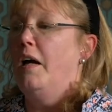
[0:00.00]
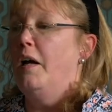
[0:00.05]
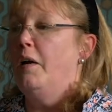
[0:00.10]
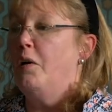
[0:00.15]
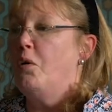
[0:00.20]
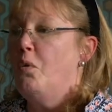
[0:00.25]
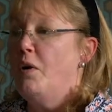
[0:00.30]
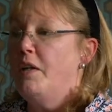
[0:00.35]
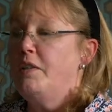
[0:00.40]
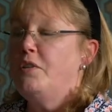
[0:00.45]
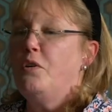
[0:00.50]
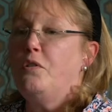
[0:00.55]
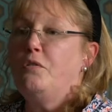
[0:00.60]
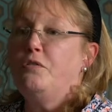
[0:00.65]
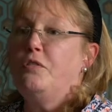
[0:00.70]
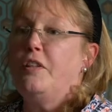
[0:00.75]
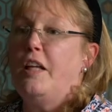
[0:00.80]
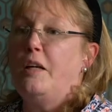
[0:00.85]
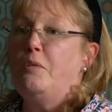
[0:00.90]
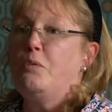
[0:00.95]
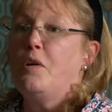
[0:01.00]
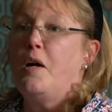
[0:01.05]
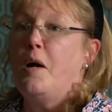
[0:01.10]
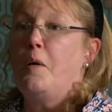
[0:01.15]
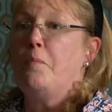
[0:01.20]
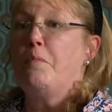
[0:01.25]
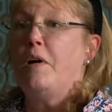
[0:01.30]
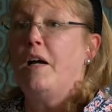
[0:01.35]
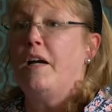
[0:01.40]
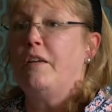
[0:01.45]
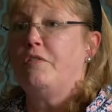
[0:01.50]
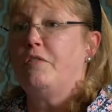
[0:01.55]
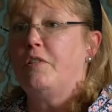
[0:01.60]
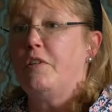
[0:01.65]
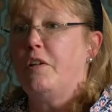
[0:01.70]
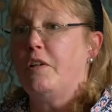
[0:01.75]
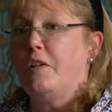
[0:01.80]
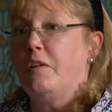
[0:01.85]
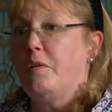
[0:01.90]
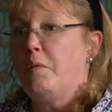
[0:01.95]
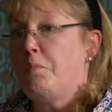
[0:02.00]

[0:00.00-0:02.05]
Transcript: Uh, quite often they will come back for a,